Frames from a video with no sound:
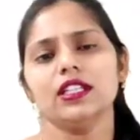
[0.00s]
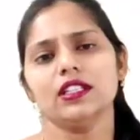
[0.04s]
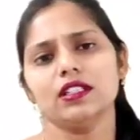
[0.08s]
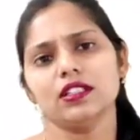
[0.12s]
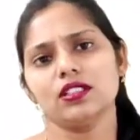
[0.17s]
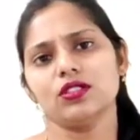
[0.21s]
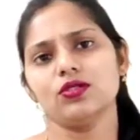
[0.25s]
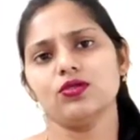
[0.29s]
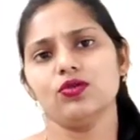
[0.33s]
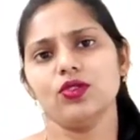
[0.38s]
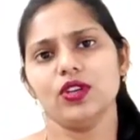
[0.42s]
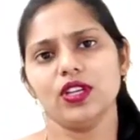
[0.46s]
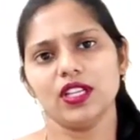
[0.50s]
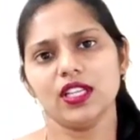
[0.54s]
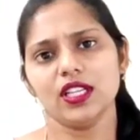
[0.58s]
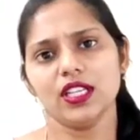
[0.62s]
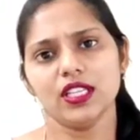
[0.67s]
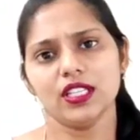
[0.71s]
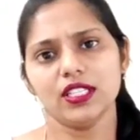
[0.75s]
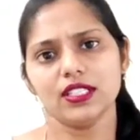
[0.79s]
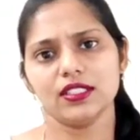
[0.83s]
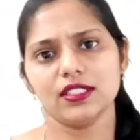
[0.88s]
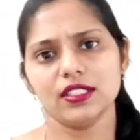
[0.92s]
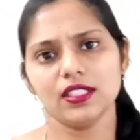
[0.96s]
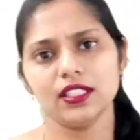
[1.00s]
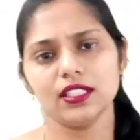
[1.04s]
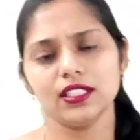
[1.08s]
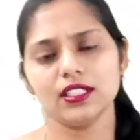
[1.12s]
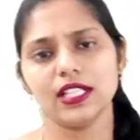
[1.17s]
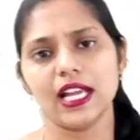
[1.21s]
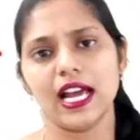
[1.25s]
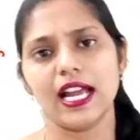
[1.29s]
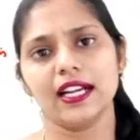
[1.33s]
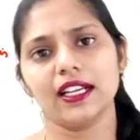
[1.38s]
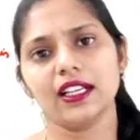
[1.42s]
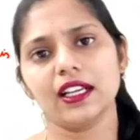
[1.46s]
it is very easy
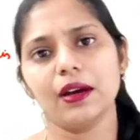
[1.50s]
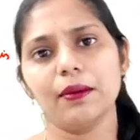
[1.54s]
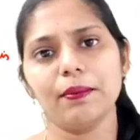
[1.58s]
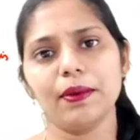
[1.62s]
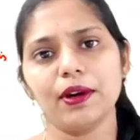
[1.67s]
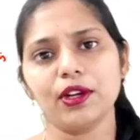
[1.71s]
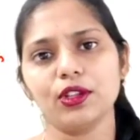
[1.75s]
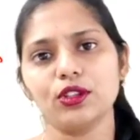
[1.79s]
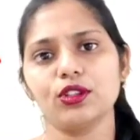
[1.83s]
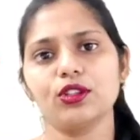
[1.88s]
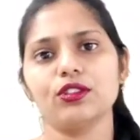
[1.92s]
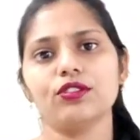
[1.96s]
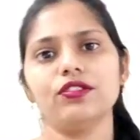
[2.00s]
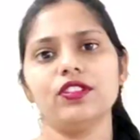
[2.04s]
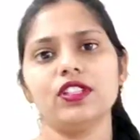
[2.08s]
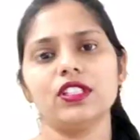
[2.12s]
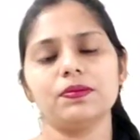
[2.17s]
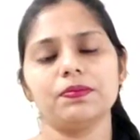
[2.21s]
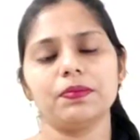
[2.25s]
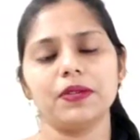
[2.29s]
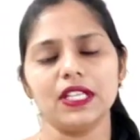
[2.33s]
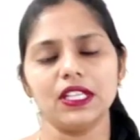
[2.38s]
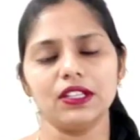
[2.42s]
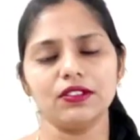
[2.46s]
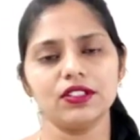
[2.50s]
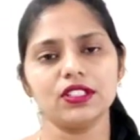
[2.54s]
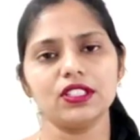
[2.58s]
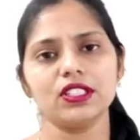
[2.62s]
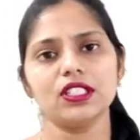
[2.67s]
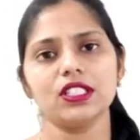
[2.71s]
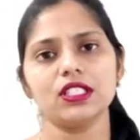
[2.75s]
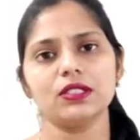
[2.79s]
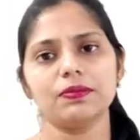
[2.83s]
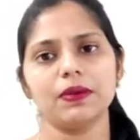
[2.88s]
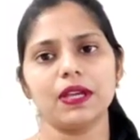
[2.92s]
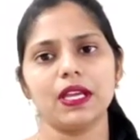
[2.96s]
than compared to of this previous
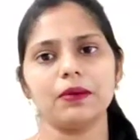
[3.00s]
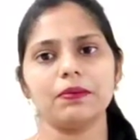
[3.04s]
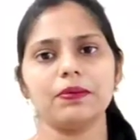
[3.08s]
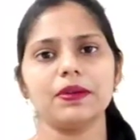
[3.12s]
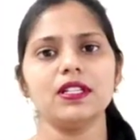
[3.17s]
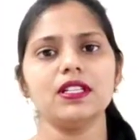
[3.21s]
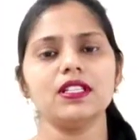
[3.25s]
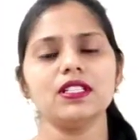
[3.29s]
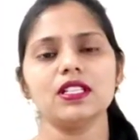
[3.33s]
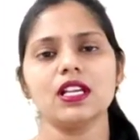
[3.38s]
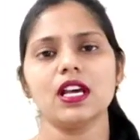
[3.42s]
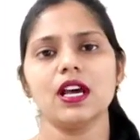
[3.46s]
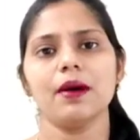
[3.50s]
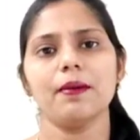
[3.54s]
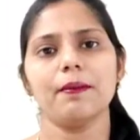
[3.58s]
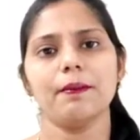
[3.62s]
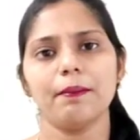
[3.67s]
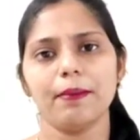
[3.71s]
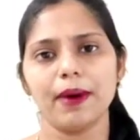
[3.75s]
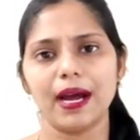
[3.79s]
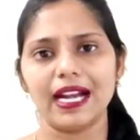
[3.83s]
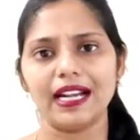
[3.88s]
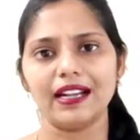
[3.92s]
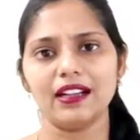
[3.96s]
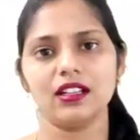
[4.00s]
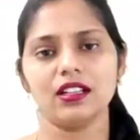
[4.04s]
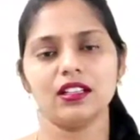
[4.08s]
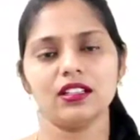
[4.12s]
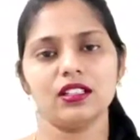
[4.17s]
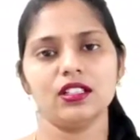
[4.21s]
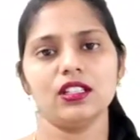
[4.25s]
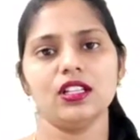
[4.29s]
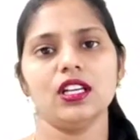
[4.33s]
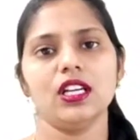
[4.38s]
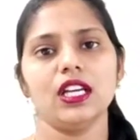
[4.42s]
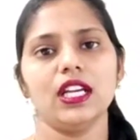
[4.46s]
year's papers but
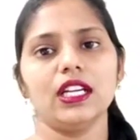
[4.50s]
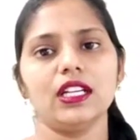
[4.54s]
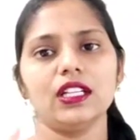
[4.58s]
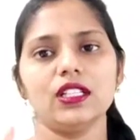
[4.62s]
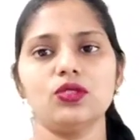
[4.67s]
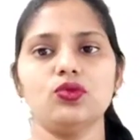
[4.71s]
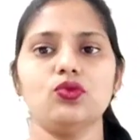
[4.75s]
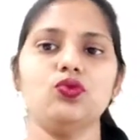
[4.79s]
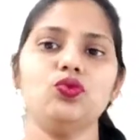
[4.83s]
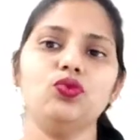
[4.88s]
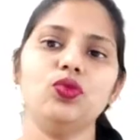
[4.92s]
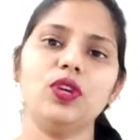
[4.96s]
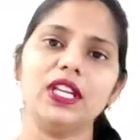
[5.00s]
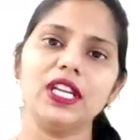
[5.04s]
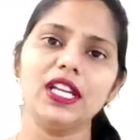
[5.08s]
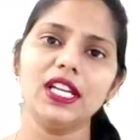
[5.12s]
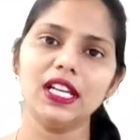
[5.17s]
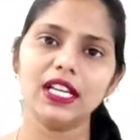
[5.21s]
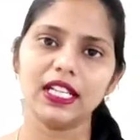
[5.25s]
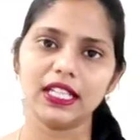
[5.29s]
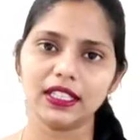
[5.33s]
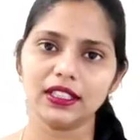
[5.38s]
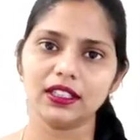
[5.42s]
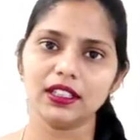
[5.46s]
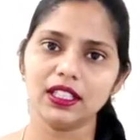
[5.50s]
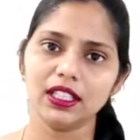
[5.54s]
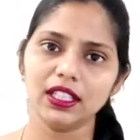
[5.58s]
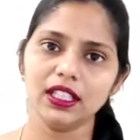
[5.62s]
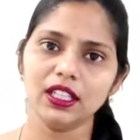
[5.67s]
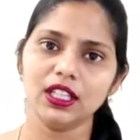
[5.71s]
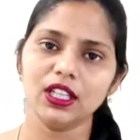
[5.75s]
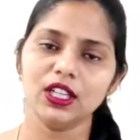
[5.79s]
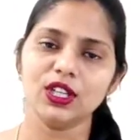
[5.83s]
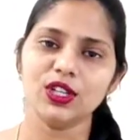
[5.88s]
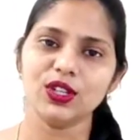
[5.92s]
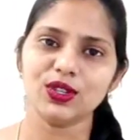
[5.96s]
it is very lengthy
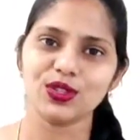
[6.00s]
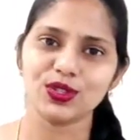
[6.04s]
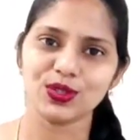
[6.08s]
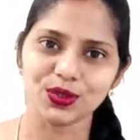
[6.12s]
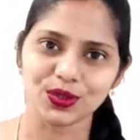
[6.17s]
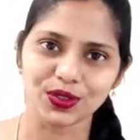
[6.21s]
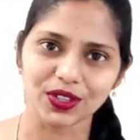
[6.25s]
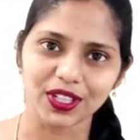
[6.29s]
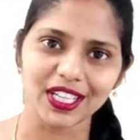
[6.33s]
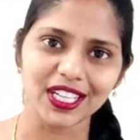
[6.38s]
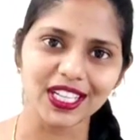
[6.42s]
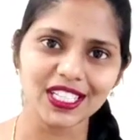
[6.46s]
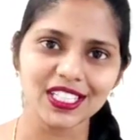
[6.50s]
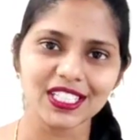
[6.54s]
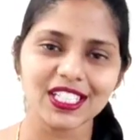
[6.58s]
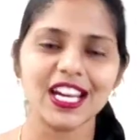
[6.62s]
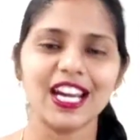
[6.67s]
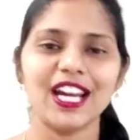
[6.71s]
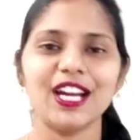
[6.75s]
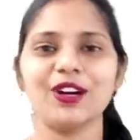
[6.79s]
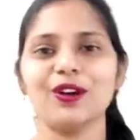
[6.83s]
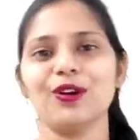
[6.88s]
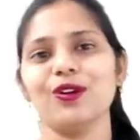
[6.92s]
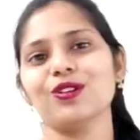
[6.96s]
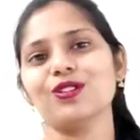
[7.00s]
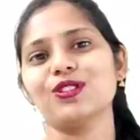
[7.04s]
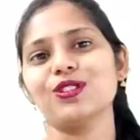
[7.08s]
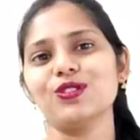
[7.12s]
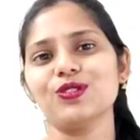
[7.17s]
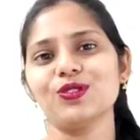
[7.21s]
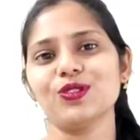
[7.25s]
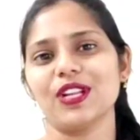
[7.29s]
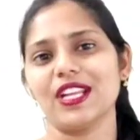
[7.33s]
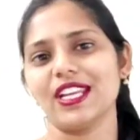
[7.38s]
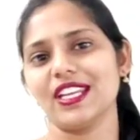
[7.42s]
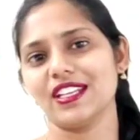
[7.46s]
to read and also
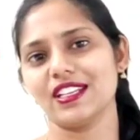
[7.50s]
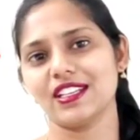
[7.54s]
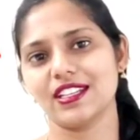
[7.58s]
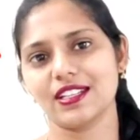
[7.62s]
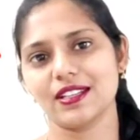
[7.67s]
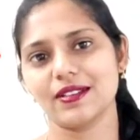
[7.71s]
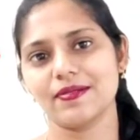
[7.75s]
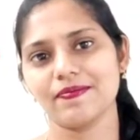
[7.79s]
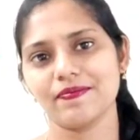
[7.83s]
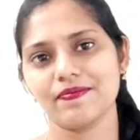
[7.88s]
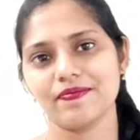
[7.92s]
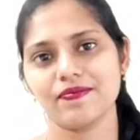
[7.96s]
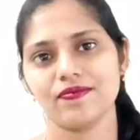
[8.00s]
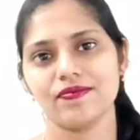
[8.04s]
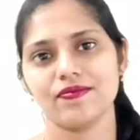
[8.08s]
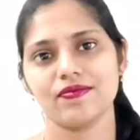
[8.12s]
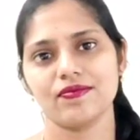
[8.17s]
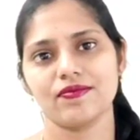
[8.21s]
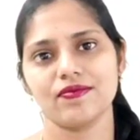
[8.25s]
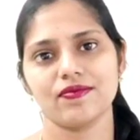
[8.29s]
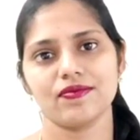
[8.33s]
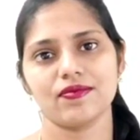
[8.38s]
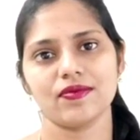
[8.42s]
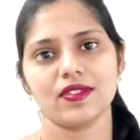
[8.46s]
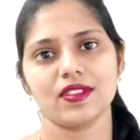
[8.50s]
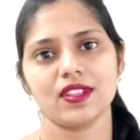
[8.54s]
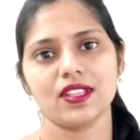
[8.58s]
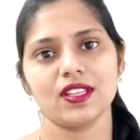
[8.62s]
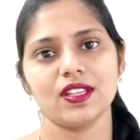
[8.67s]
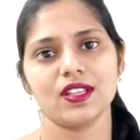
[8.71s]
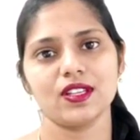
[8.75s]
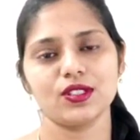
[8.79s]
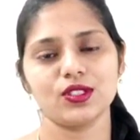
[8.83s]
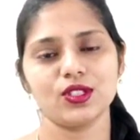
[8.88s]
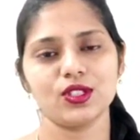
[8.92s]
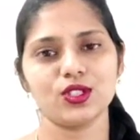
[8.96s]
to write.
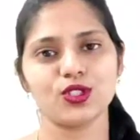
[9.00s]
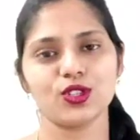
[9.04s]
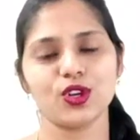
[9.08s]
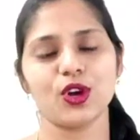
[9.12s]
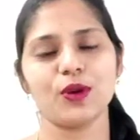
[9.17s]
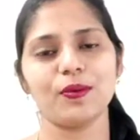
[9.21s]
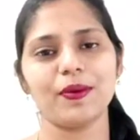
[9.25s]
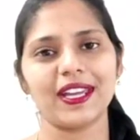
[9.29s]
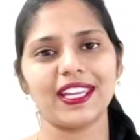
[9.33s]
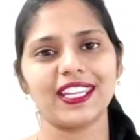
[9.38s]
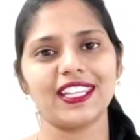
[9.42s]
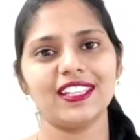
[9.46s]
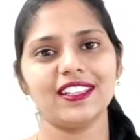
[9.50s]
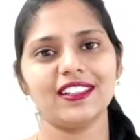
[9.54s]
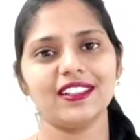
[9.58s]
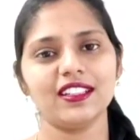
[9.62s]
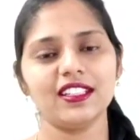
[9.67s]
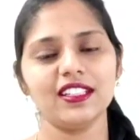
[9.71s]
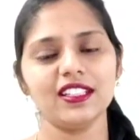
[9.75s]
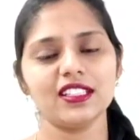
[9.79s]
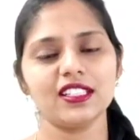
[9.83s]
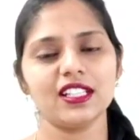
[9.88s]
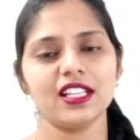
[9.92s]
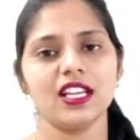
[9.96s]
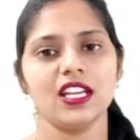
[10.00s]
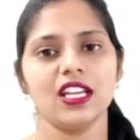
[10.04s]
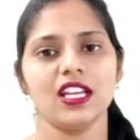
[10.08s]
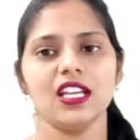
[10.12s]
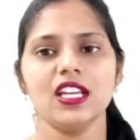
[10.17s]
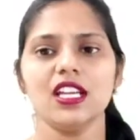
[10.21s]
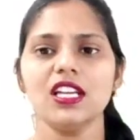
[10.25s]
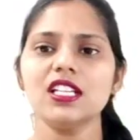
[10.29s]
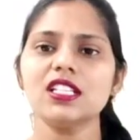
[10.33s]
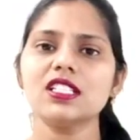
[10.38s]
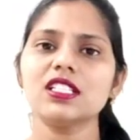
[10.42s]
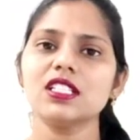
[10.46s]
So the drawback here is,
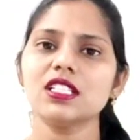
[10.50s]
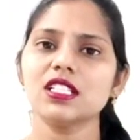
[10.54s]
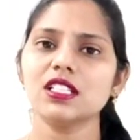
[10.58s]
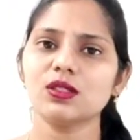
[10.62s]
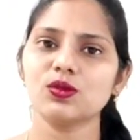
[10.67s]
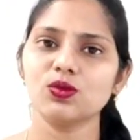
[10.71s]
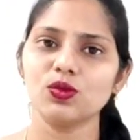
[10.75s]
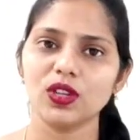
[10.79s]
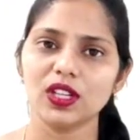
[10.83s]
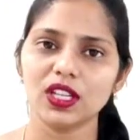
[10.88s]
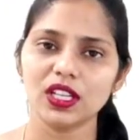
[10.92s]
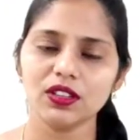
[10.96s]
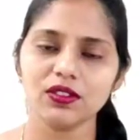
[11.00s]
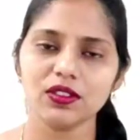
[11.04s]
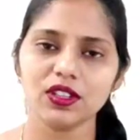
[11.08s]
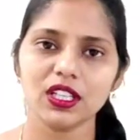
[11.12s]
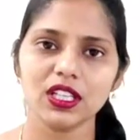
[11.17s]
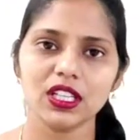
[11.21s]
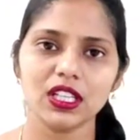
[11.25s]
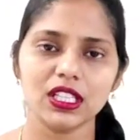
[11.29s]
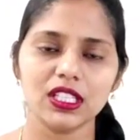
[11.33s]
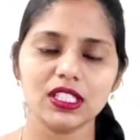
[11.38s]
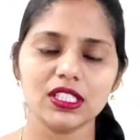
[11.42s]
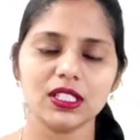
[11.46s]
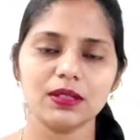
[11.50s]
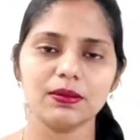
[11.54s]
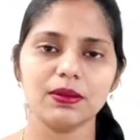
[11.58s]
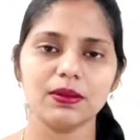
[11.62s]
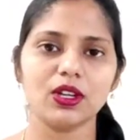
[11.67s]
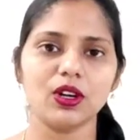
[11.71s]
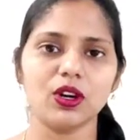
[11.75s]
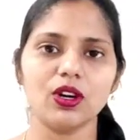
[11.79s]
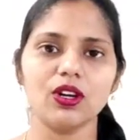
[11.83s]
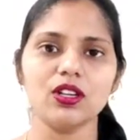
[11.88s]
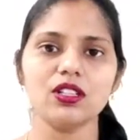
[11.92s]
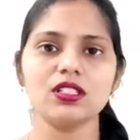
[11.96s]
yes, this is very, very easy
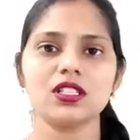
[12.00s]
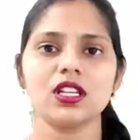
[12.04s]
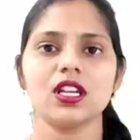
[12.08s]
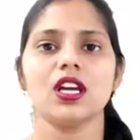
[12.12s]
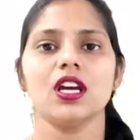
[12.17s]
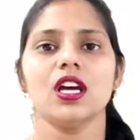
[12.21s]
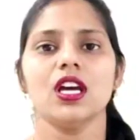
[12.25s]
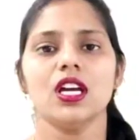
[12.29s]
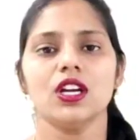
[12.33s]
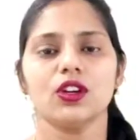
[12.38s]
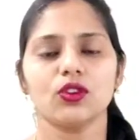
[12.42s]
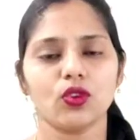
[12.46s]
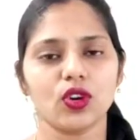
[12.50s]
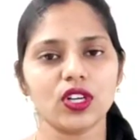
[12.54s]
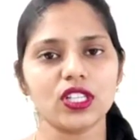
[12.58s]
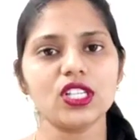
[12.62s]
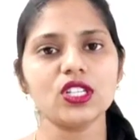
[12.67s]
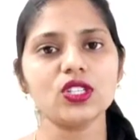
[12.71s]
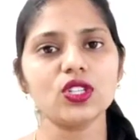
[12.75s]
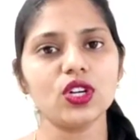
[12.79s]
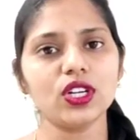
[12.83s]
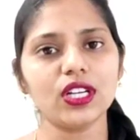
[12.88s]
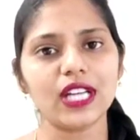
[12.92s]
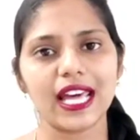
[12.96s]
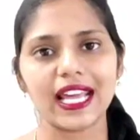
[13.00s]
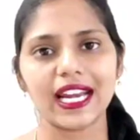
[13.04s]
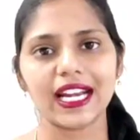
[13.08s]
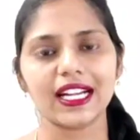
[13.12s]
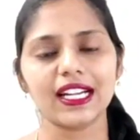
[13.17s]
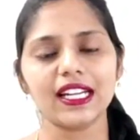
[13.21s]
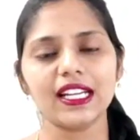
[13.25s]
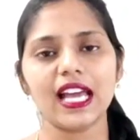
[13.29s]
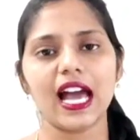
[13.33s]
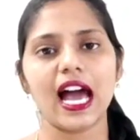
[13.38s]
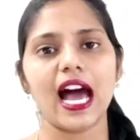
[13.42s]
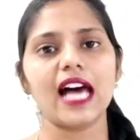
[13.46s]
because questions are
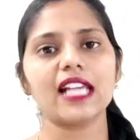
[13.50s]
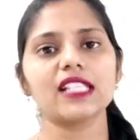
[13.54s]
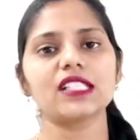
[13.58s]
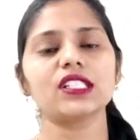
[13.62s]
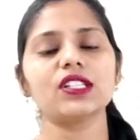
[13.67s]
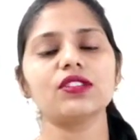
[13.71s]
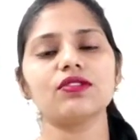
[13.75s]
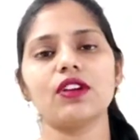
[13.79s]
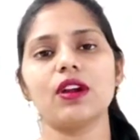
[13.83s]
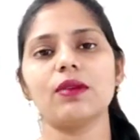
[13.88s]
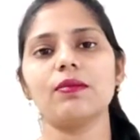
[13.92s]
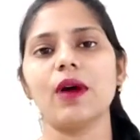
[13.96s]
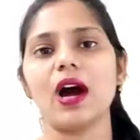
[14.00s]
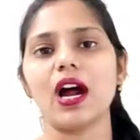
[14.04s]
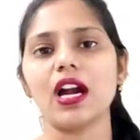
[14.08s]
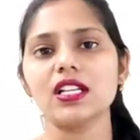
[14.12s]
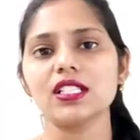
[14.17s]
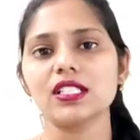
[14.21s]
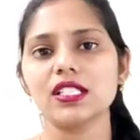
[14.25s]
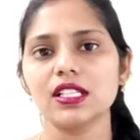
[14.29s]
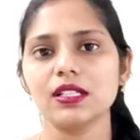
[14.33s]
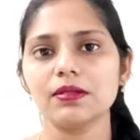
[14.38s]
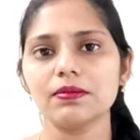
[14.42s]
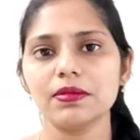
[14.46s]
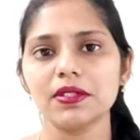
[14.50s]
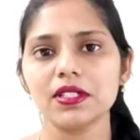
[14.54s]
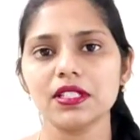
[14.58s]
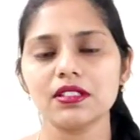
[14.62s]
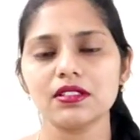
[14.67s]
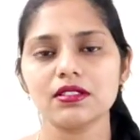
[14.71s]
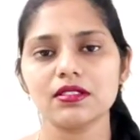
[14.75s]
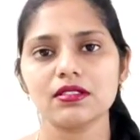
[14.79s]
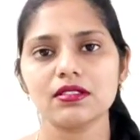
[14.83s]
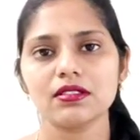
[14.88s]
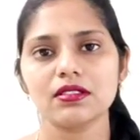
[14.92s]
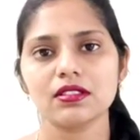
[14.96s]
directly asked from our
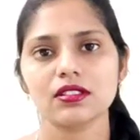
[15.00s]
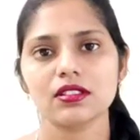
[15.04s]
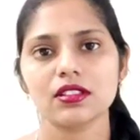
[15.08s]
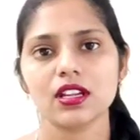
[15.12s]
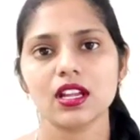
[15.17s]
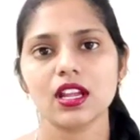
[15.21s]
syllabus